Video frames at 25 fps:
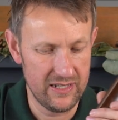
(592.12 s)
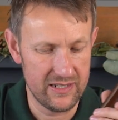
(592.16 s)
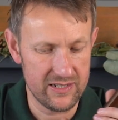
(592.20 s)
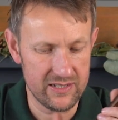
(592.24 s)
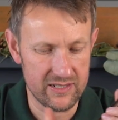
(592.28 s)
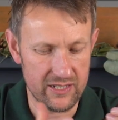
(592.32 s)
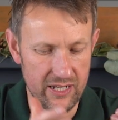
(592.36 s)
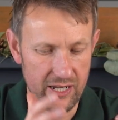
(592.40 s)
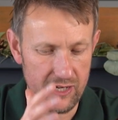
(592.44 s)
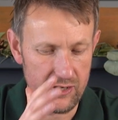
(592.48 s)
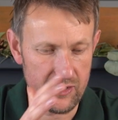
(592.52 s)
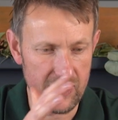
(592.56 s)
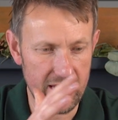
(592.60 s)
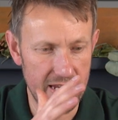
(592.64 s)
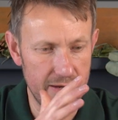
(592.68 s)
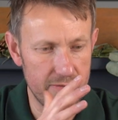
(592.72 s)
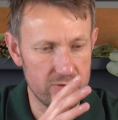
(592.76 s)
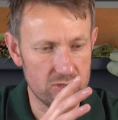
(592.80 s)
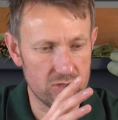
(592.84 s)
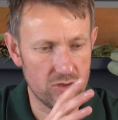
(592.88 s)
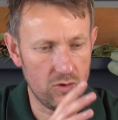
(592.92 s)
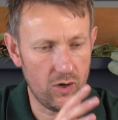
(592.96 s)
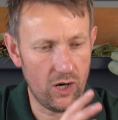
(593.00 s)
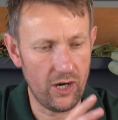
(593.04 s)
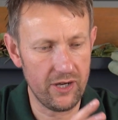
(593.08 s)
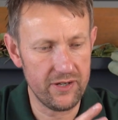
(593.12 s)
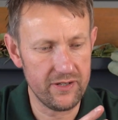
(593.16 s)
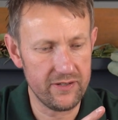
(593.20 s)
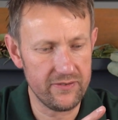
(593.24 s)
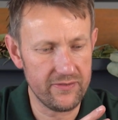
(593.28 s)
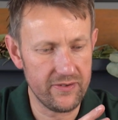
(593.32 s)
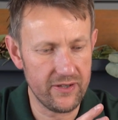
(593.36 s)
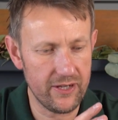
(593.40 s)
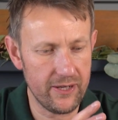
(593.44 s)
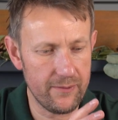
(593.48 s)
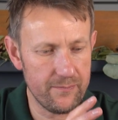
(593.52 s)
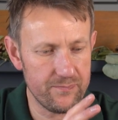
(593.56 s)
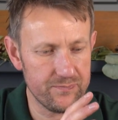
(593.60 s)
So it was kind of
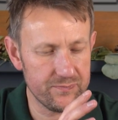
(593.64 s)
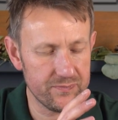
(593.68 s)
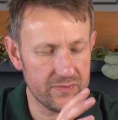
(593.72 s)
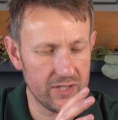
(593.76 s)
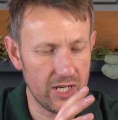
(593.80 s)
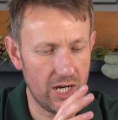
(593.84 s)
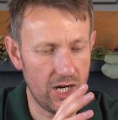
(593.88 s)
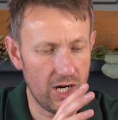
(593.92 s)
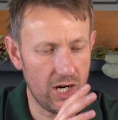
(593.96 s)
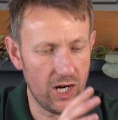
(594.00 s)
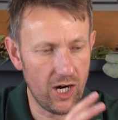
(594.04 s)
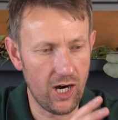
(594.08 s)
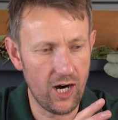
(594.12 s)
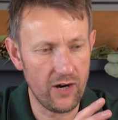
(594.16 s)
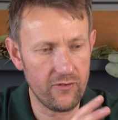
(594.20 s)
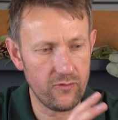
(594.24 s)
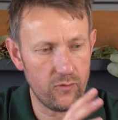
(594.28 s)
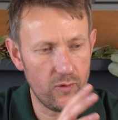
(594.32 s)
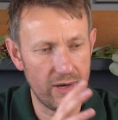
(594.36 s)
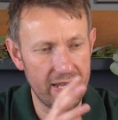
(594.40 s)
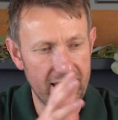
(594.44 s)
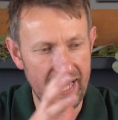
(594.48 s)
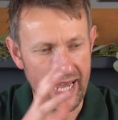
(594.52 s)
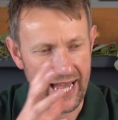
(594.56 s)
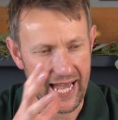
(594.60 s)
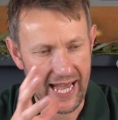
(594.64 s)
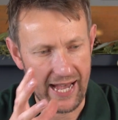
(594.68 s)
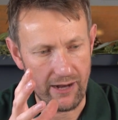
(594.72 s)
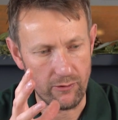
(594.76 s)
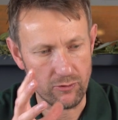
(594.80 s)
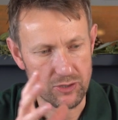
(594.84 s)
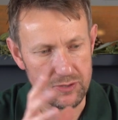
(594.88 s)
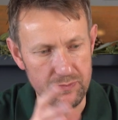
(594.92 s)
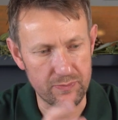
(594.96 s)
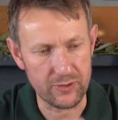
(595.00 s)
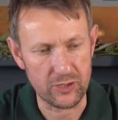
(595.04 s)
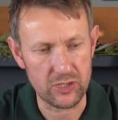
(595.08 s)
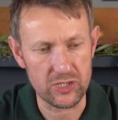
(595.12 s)
a halfway
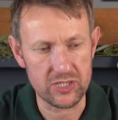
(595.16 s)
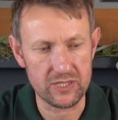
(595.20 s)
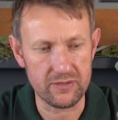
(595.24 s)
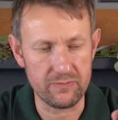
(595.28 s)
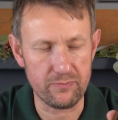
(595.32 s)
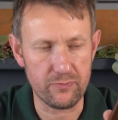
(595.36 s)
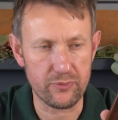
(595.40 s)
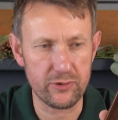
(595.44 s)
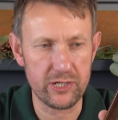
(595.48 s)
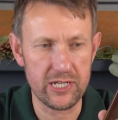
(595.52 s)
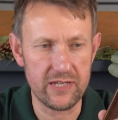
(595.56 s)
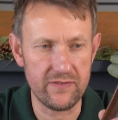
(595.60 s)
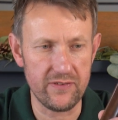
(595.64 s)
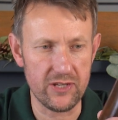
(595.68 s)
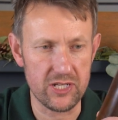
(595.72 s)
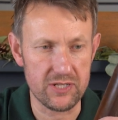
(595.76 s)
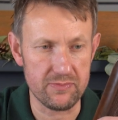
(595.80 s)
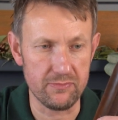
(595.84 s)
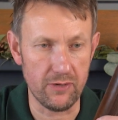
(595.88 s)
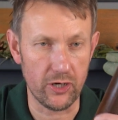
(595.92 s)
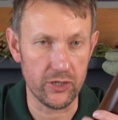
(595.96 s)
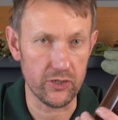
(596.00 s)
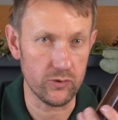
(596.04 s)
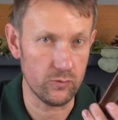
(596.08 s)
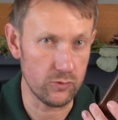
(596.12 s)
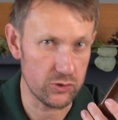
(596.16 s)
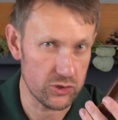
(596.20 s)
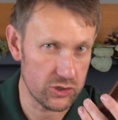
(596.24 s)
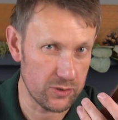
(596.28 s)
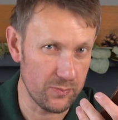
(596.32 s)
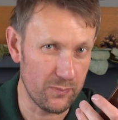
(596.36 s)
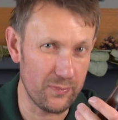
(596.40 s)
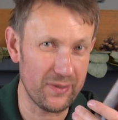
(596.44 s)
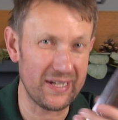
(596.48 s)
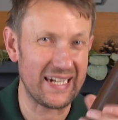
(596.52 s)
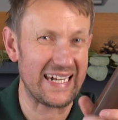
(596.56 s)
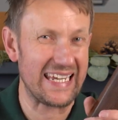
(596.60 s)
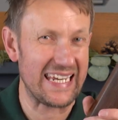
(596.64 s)
house because the previous model was
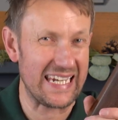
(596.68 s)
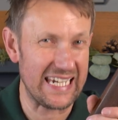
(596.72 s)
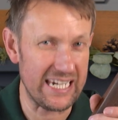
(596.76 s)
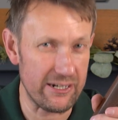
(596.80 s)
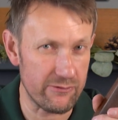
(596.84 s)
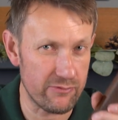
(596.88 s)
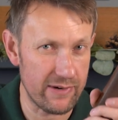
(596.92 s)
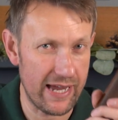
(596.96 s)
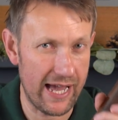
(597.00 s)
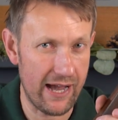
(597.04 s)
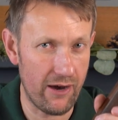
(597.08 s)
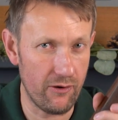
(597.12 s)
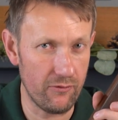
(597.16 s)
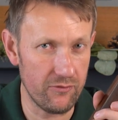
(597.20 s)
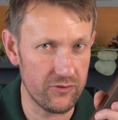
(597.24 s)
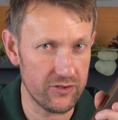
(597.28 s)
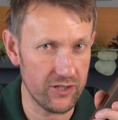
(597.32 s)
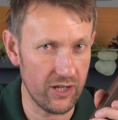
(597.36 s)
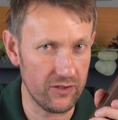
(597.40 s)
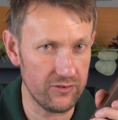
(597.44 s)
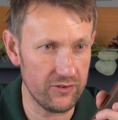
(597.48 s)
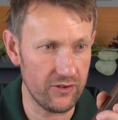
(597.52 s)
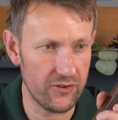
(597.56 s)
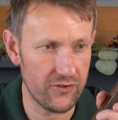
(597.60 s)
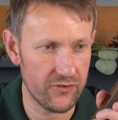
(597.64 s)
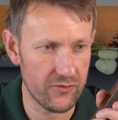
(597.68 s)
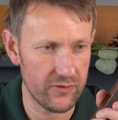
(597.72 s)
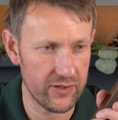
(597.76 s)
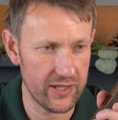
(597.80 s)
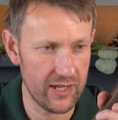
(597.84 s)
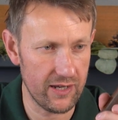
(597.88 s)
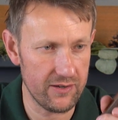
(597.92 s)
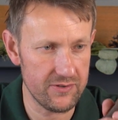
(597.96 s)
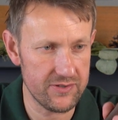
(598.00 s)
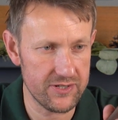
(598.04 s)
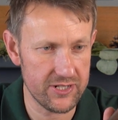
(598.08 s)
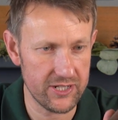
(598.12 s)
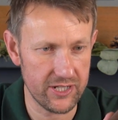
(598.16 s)
completely round on the
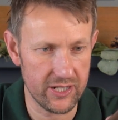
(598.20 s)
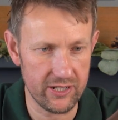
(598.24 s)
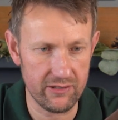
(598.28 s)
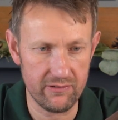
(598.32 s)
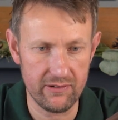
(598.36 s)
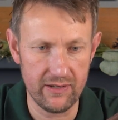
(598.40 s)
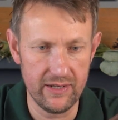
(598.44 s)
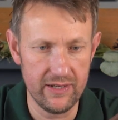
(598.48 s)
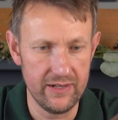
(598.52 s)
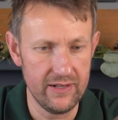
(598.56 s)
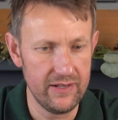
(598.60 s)
302.